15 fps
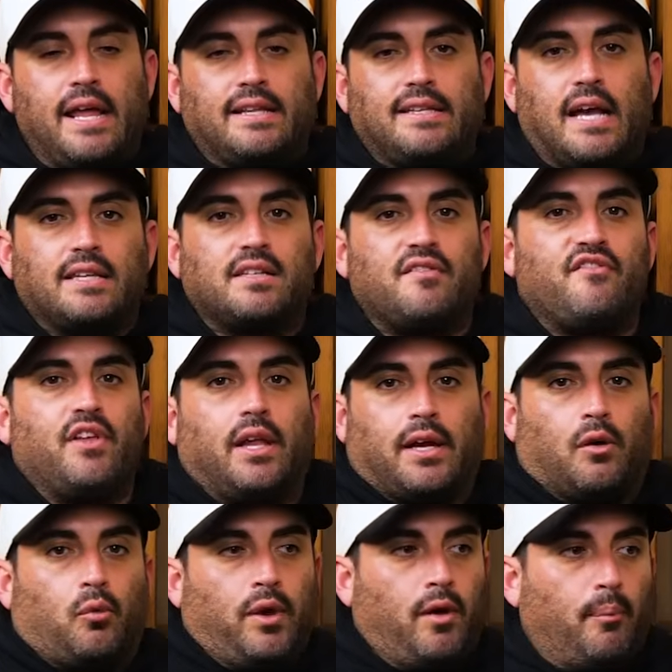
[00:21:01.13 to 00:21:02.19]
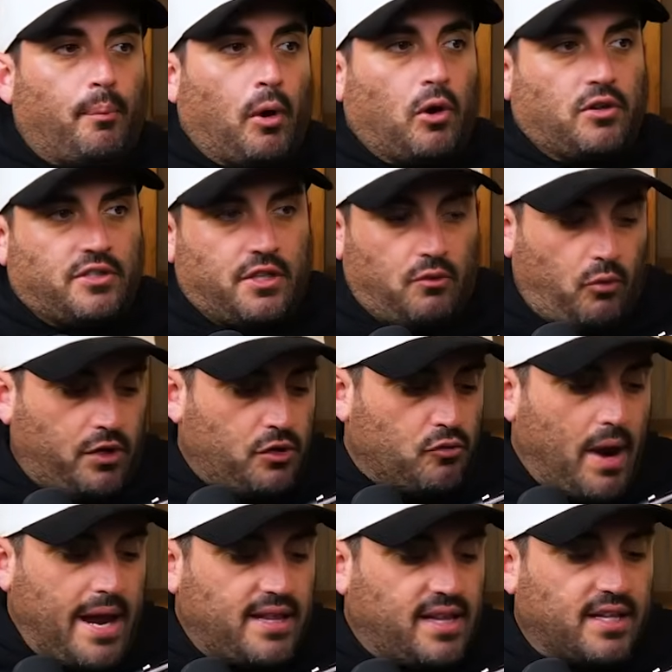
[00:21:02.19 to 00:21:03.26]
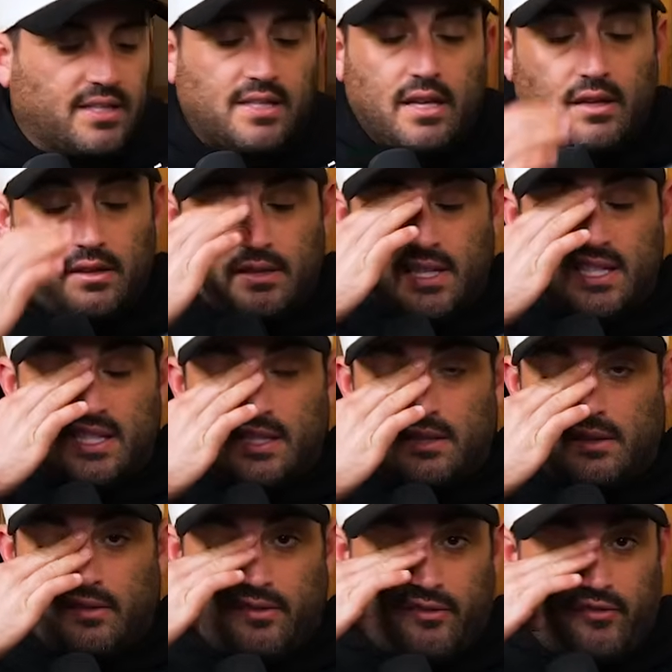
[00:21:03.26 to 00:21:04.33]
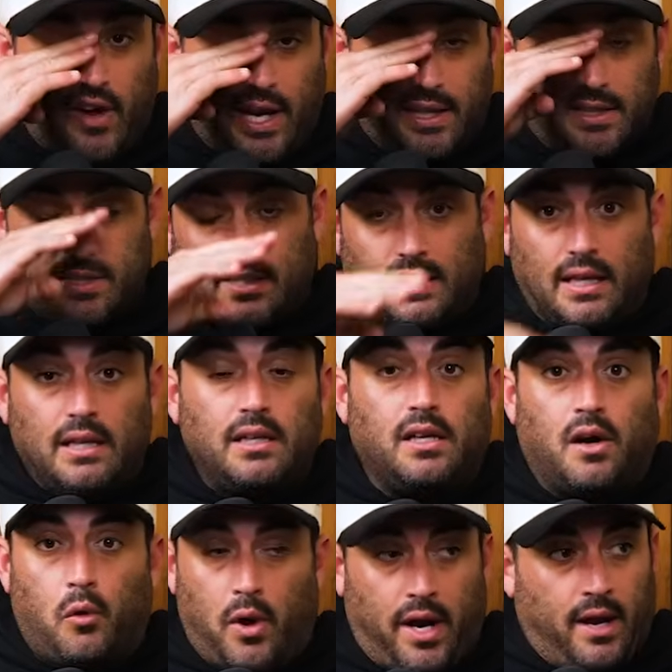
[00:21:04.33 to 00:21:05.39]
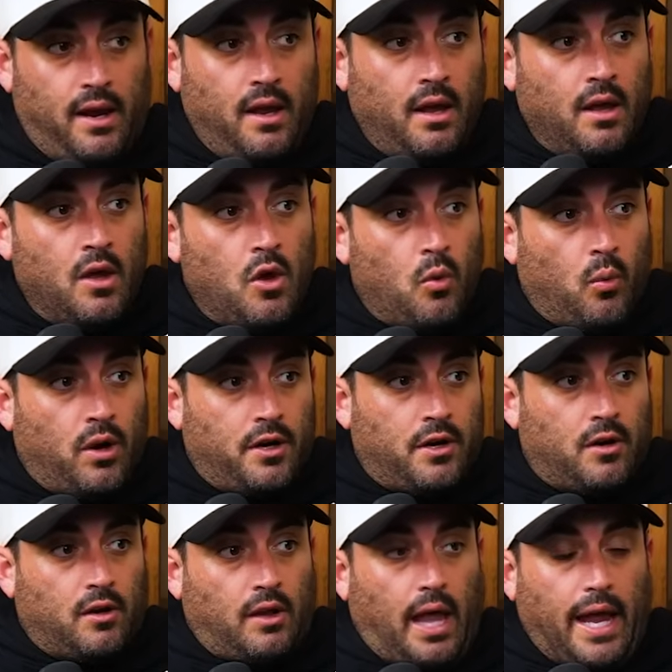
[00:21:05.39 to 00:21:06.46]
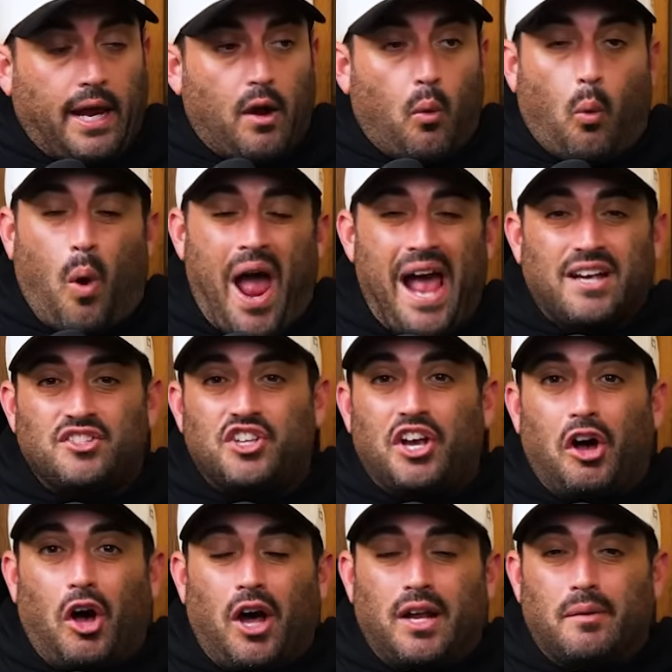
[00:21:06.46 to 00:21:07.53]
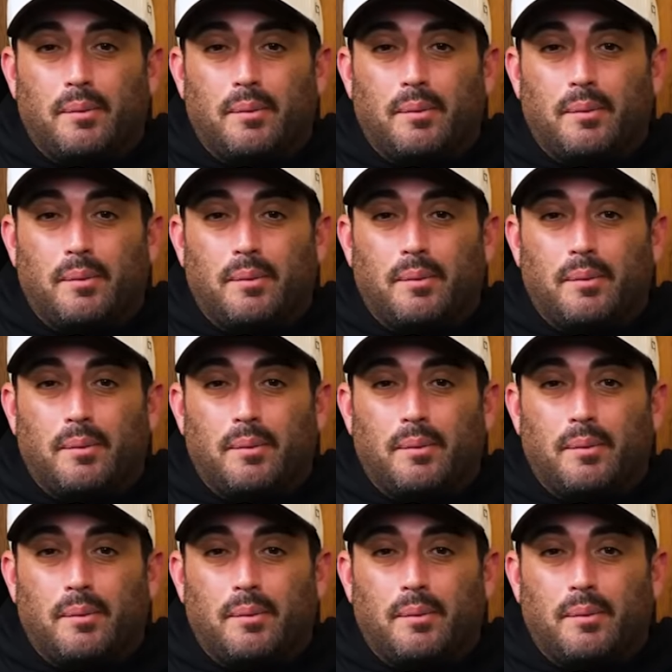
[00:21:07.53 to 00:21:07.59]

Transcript: it doesn't feel like a real person. When you write this fucking soliloquy where you're like waxing on